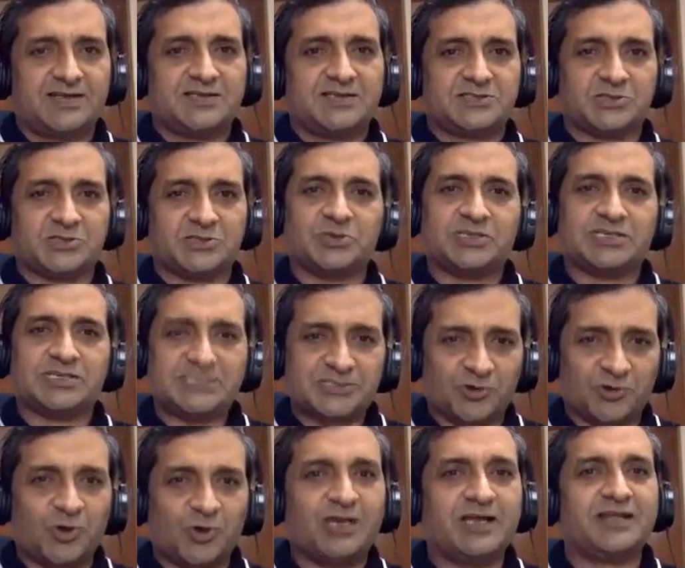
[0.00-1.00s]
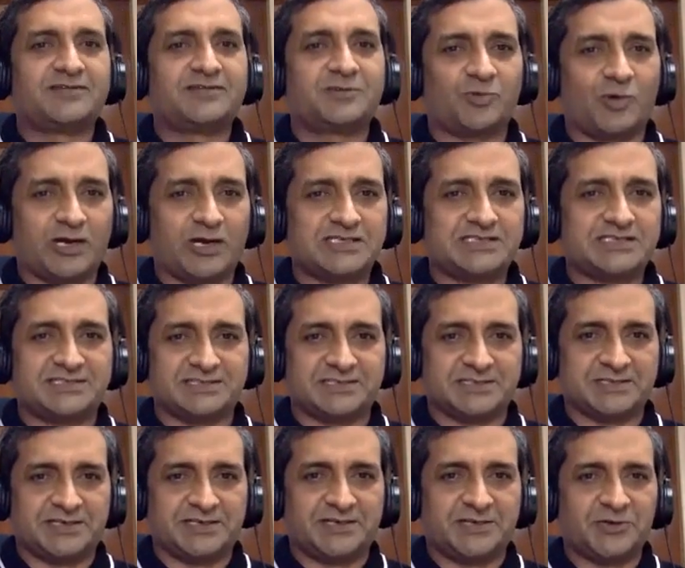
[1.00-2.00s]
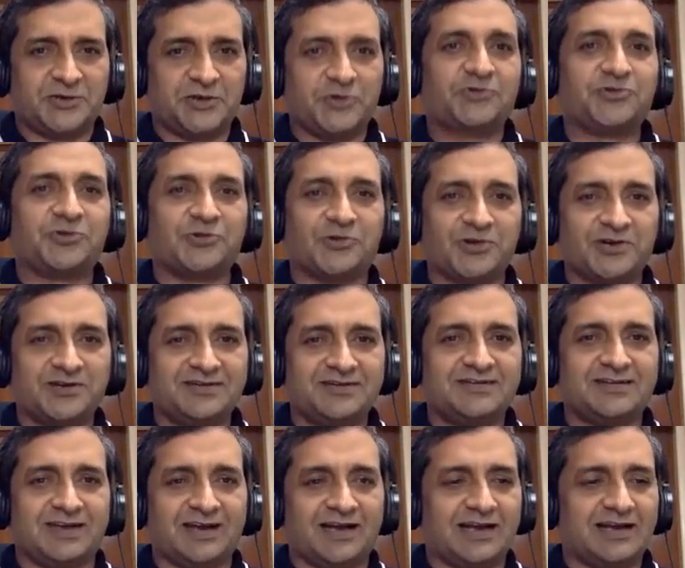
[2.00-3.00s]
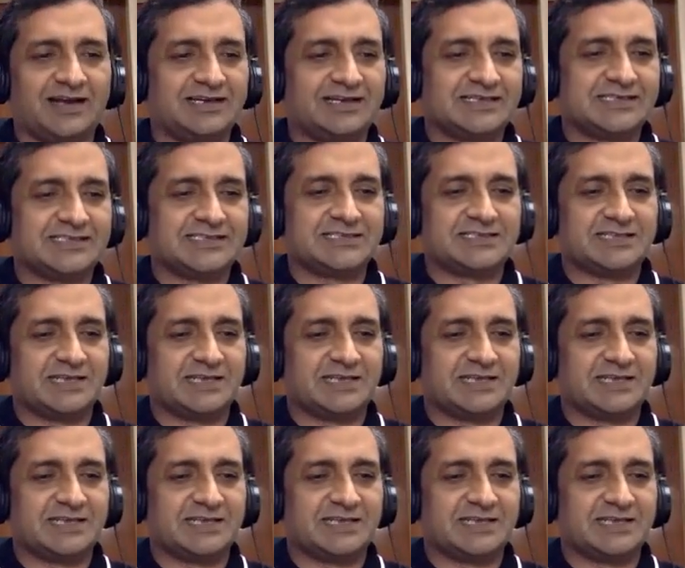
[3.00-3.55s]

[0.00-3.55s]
So this role is quite, huge role, and it is,